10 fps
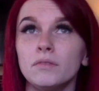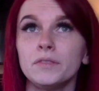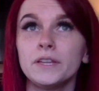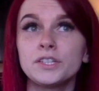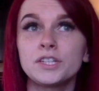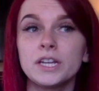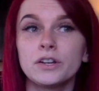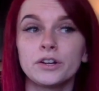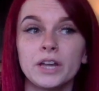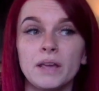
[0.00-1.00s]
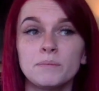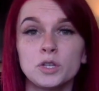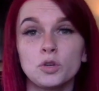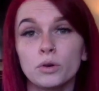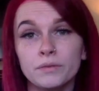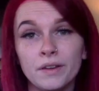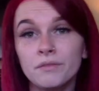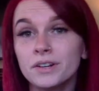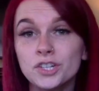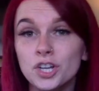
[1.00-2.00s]
listed or named your
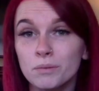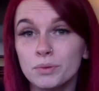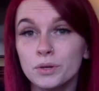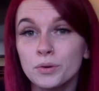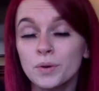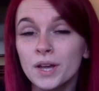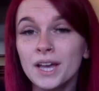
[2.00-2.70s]
favorite shampoo